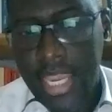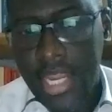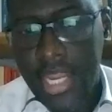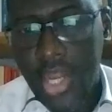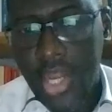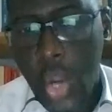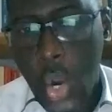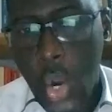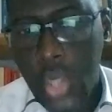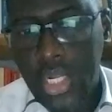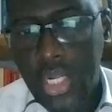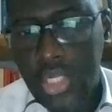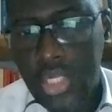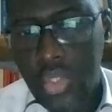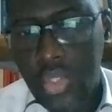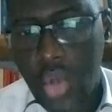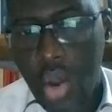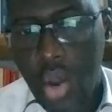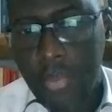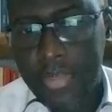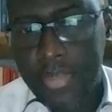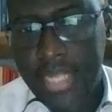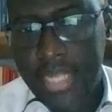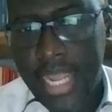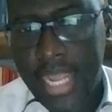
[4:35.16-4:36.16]
In order to
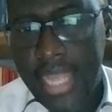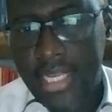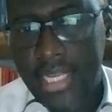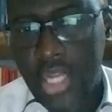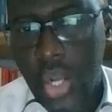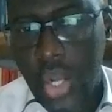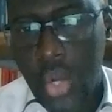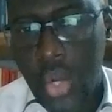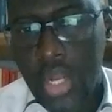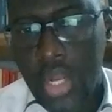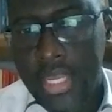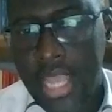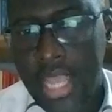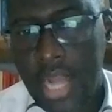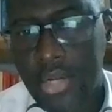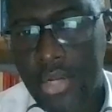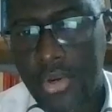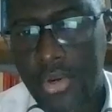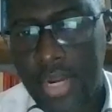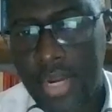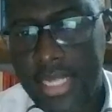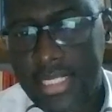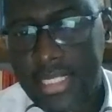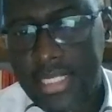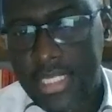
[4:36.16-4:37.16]
obtain the colonial
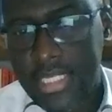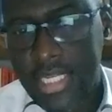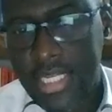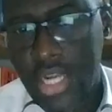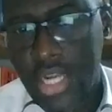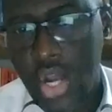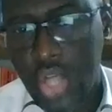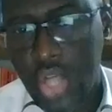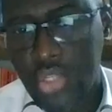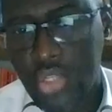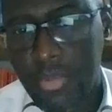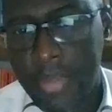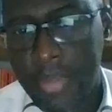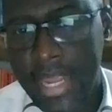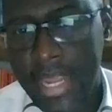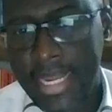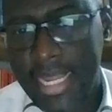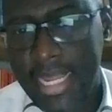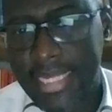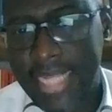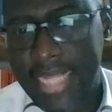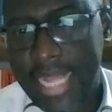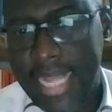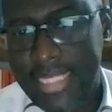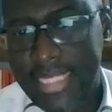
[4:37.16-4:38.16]
currency or to pay
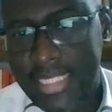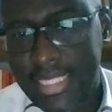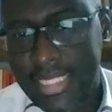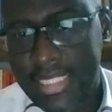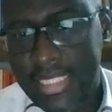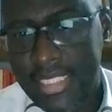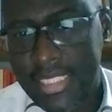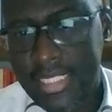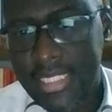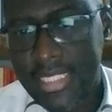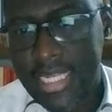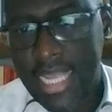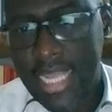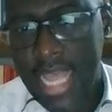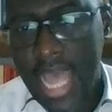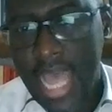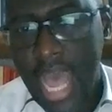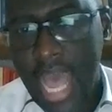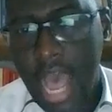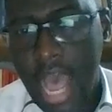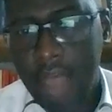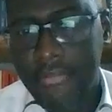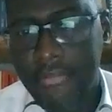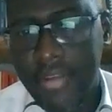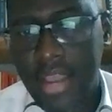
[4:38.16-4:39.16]
their taxes,
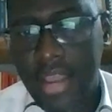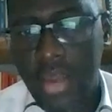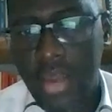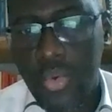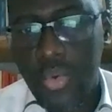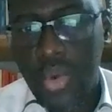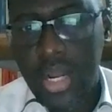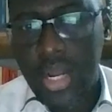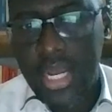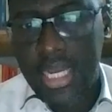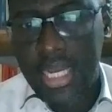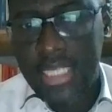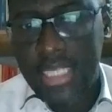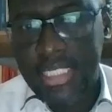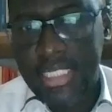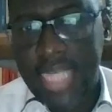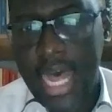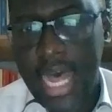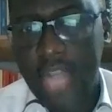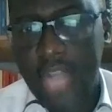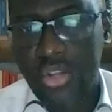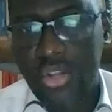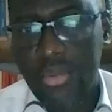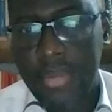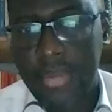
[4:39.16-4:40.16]
African workers
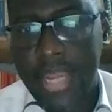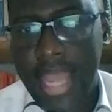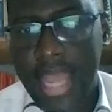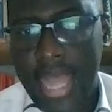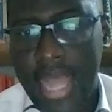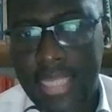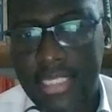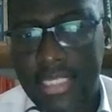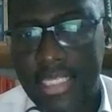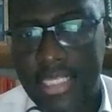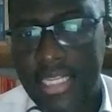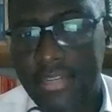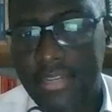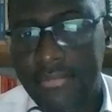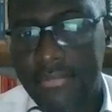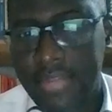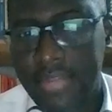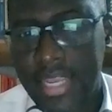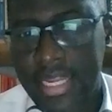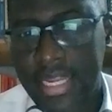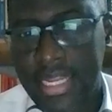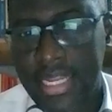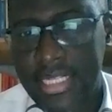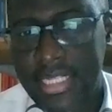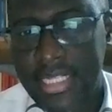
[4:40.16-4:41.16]
had to be
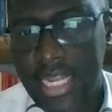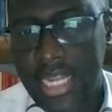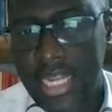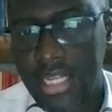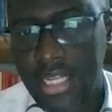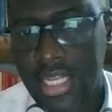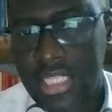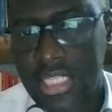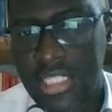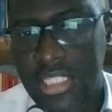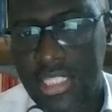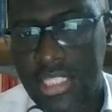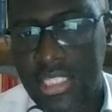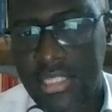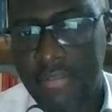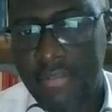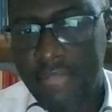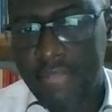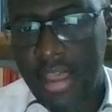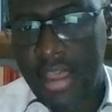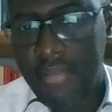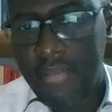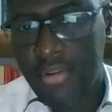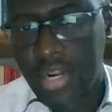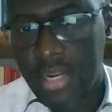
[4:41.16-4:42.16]
active in the sectors
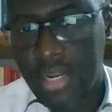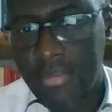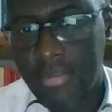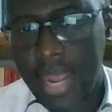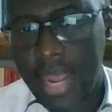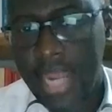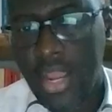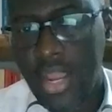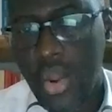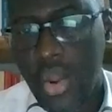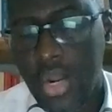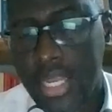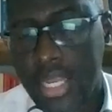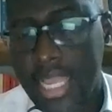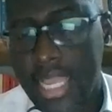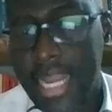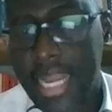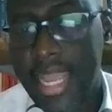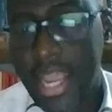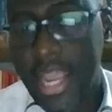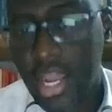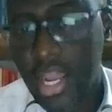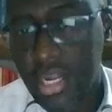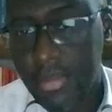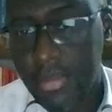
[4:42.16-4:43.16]
favored by the
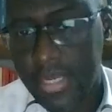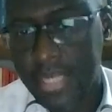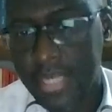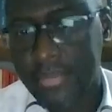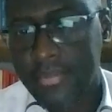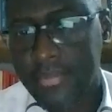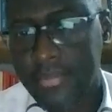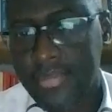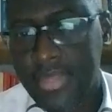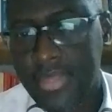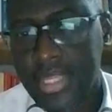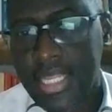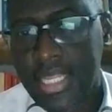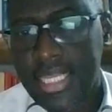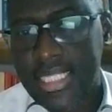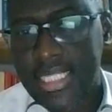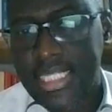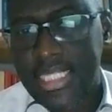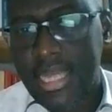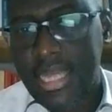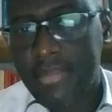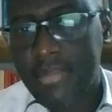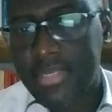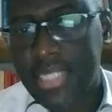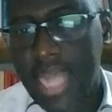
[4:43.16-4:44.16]
colonial economy.
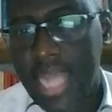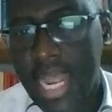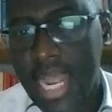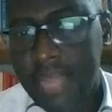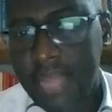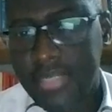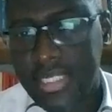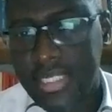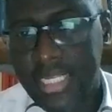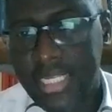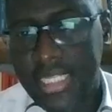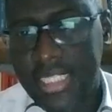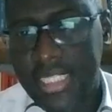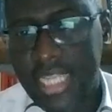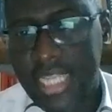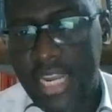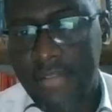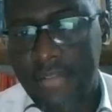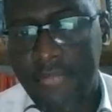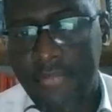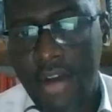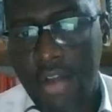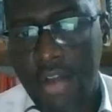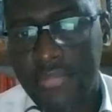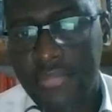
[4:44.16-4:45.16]
Sometimes this
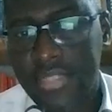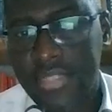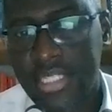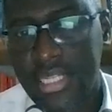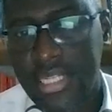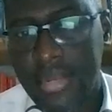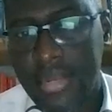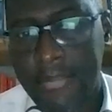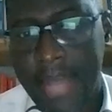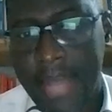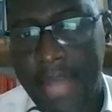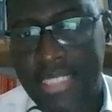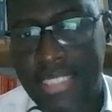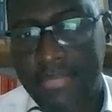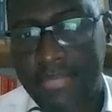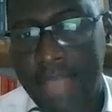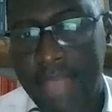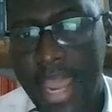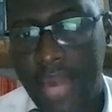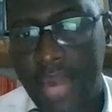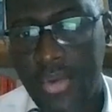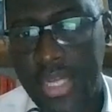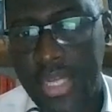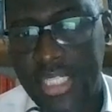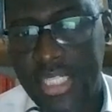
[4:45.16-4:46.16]
involved mass
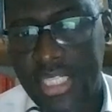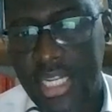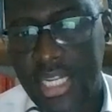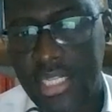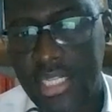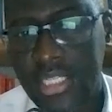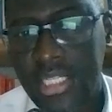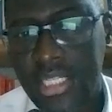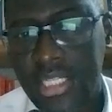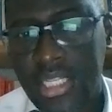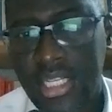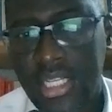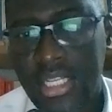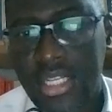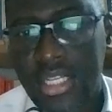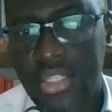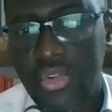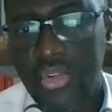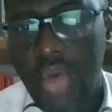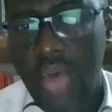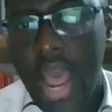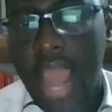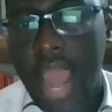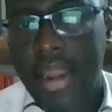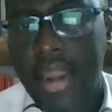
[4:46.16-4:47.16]
migration
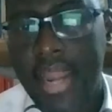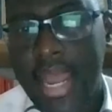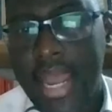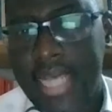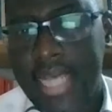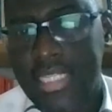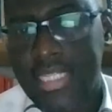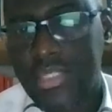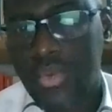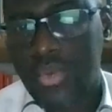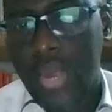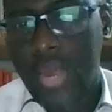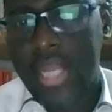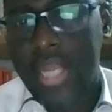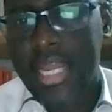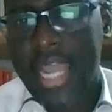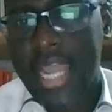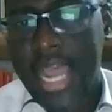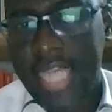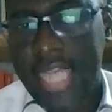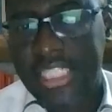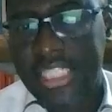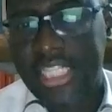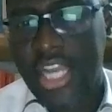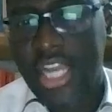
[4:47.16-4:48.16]
to areas where the
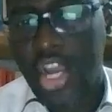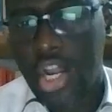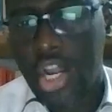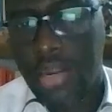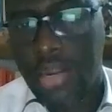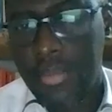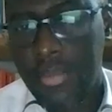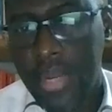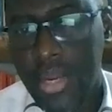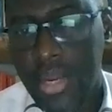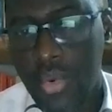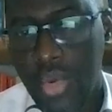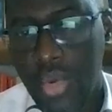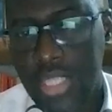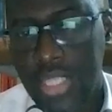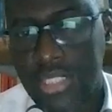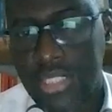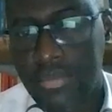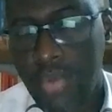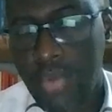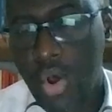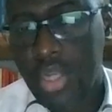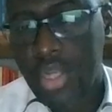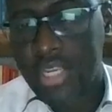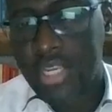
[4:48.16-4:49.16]
cash economy
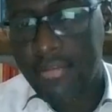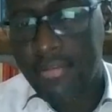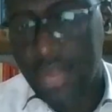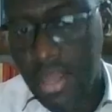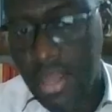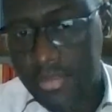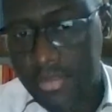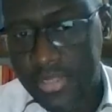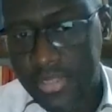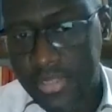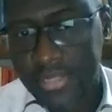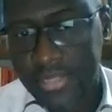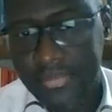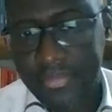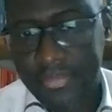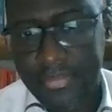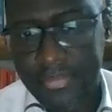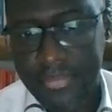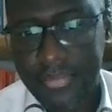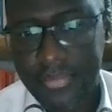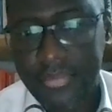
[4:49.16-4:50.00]
was more developed.